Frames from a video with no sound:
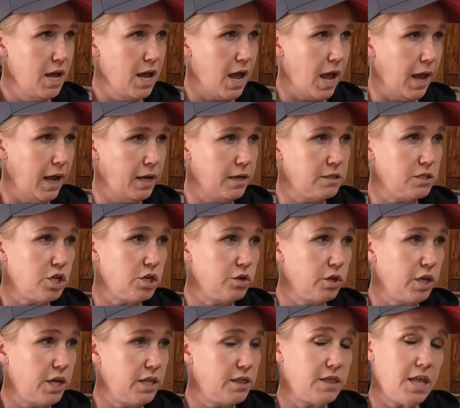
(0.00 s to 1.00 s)
and
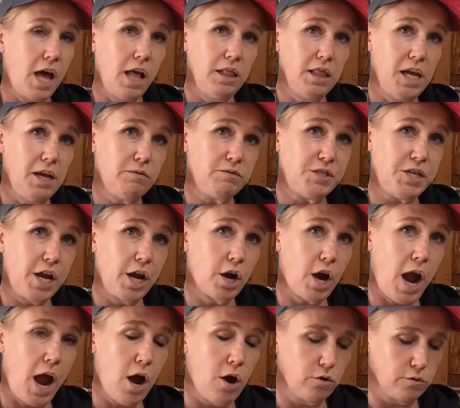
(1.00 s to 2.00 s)
get that left tear
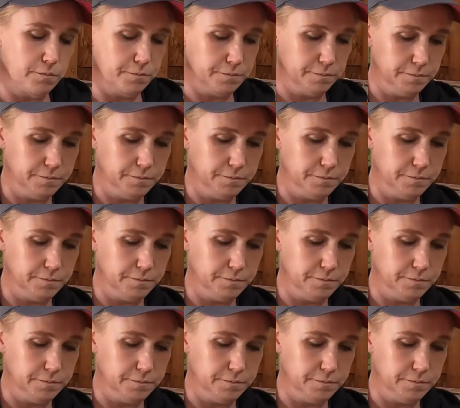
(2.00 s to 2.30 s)
out.